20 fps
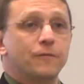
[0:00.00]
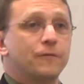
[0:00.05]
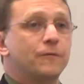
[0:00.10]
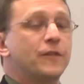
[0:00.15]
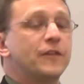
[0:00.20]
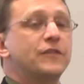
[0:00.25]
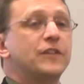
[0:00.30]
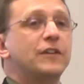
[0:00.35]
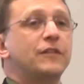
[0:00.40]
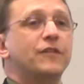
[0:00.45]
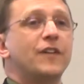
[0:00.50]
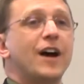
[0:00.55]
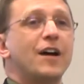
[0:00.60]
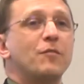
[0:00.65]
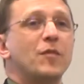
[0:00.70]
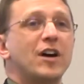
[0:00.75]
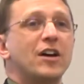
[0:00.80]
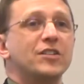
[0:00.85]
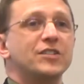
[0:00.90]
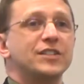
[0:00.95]

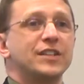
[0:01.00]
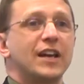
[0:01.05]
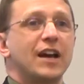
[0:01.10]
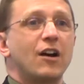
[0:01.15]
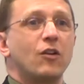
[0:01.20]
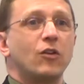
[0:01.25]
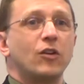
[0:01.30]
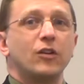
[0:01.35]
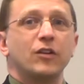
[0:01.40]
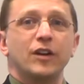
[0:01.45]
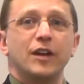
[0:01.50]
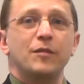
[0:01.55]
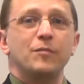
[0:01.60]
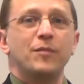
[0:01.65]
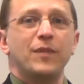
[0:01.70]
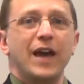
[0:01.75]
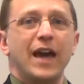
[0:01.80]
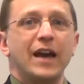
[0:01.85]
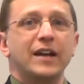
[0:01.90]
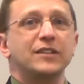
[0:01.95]
55 miles an hour
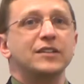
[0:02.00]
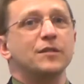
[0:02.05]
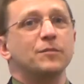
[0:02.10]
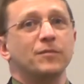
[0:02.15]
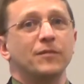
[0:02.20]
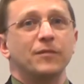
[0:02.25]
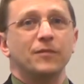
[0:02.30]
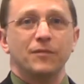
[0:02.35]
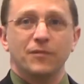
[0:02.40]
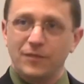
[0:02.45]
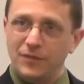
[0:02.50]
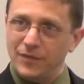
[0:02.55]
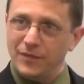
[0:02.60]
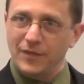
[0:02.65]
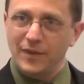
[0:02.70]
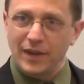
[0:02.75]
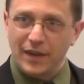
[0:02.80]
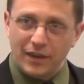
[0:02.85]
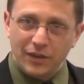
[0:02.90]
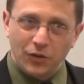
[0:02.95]
impact in,
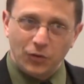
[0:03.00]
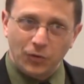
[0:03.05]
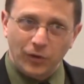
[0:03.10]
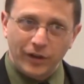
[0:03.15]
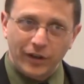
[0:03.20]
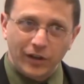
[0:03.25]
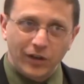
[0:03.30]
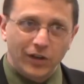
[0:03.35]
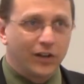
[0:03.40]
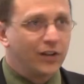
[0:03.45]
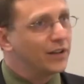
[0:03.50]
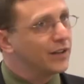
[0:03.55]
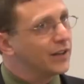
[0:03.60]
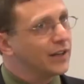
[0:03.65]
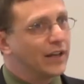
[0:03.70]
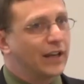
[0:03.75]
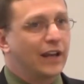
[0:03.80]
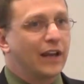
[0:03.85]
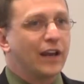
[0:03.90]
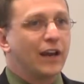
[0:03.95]
in the rear
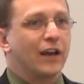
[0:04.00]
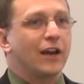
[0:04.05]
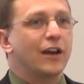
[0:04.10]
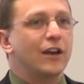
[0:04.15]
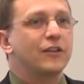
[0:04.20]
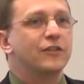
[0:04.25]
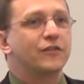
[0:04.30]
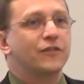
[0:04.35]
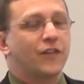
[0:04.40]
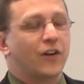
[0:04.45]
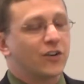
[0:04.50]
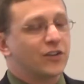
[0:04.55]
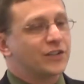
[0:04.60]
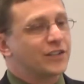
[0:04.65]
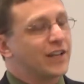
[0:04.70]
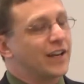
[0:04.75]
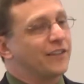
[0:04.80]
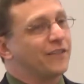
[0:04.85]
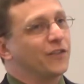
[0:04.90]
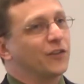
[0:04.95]
is far
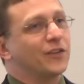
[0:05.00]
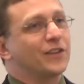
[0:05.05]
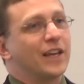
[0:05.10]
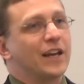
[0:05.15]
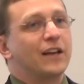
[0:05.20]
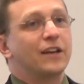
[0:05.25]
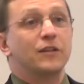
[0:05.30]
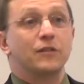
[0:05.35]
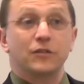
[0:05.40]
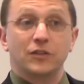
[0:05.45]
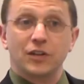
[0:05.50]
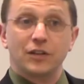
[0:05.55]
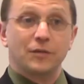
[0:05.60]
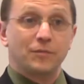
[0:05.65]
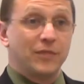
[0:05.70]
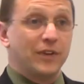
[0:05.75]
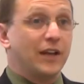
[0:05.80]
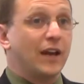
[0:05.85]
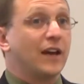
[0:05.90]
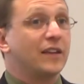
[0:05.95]
safer than it's going
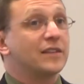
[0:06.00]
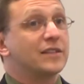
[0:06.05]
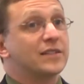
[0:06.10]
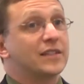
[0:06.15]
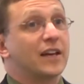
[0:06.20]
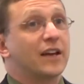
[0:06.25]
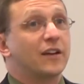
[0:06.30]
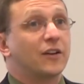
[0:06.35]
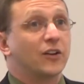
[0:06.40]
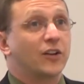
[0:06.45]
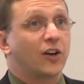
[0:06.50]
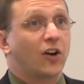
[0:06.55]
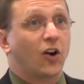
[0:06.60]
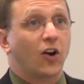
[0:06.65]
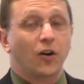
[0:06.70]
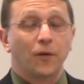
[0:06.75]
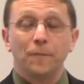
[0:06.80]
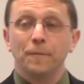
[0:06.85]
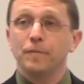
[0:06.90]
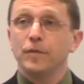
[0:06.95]
to be on the side of your
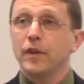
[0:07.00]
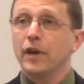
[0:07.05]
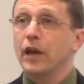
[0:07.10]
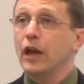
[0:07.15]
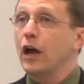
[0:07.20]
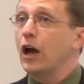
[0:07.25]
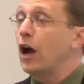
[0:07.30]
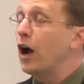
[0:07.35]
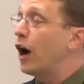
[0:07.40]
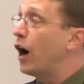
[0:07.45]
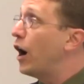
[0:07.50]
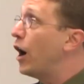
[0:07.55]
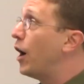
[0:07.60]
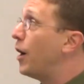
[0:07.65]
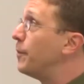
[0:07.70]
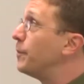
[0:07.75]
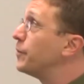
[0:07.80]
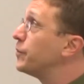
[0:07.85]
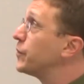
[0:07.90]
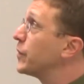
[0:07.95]
car.
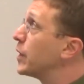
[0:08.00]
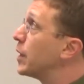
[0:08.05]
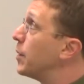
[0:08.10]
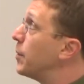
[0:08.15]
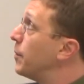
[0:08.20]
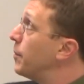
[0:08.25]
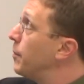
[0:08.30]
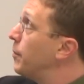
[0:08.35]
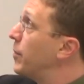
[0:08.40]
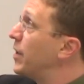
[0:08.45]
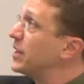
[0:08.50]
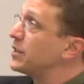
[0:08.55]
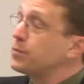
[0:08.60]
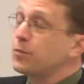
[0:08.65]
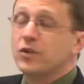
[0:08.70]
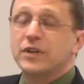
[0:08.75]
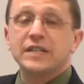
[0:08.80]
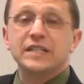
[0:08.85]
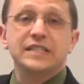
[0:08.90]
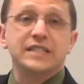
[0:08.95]
Um, but it's
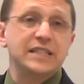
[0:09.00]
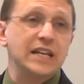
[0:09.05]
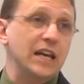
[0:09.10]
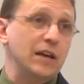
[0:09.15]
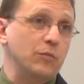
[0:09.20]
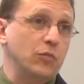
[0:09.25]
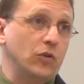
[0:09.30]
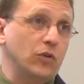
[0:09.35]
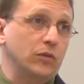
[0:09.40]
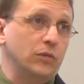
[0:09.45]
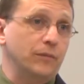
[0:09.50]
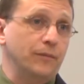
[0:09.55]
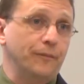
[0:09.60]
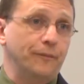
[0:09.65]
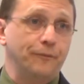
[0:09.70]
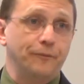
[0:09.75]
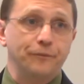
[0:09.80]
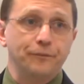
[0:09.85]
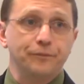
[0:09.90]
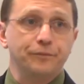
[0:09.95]
pretty stable.
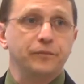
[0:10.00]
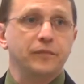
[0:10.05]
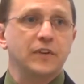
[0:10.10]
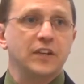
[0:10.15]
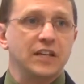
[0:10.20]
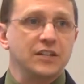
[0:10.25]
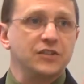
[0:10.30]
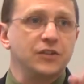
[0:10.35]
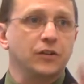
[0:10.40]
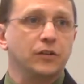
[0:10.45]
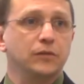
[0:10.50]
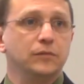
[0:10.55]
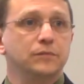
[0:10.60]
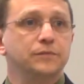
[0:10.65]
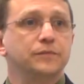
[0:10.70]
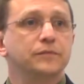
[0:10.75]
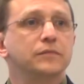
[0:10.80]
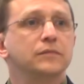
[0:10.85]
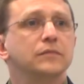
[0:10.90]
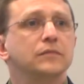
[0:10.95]
Yes, sir?
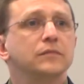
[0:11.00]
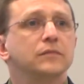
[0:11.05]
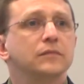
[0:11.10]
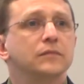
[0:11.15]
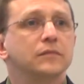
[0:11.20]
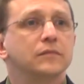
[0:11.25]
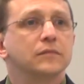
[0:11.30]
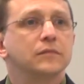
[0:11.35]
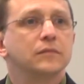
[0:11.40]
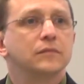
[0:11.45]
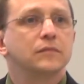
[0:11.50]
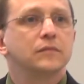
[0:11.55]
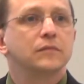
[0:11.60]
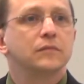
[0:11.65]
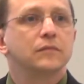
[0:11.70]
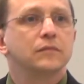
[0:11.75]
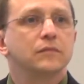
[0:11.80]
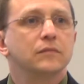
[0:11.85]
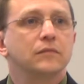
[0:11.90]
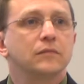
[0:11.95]
Is there a reason
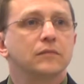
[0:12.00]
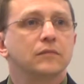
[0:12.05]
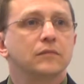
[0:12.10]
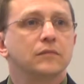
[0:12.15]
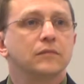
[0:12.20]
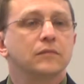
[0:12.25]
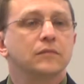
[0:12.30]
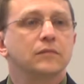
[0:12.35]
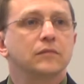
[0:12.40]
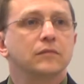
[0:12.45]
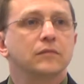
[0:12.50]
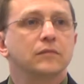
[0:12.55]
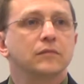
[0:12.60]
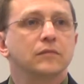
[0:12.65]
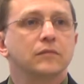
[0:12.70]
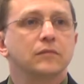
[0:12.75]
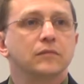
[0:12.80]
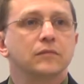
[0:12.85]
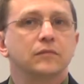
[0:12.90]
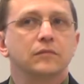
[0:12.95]
why the
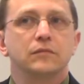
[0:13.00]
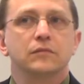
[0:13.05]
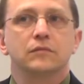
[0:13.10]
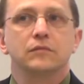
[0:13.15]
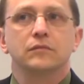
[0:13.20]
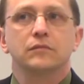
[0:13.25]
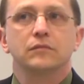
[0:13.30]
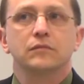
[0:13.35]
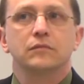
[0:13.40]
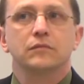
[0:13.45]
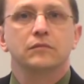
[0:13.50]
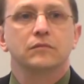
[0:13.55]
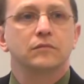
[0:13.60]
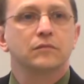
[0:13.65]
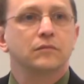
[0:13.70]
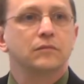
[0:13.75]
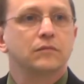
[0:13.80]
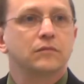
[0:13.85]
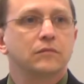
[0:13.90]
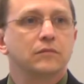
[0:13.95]
fatalities don't seem to
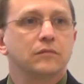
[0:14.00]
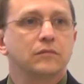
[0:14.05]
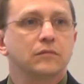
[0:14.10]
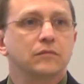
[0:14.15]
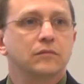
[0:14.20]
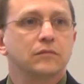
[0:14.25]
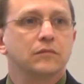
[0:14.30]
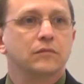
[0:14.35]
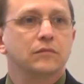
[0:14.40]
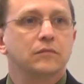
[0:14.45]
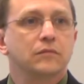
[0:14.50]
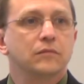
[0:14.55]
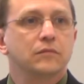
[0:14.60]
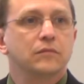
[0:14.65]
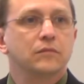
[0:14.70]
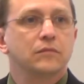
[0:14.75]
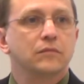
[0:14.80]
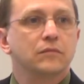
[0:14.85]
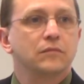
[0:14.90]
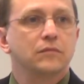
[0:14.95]
emulate
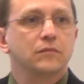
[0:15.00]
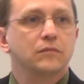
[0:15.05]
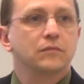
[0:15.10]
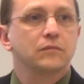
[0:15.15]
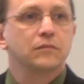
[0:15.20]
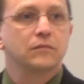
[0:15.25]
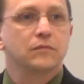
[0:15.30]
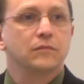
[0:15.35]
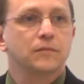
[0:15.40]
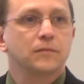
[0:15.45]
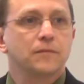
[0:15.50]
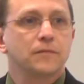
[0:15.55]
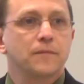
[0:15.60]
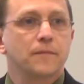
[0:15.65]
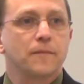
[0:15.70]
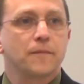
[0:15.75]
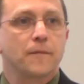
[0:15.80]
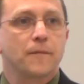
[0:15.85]
the previous slide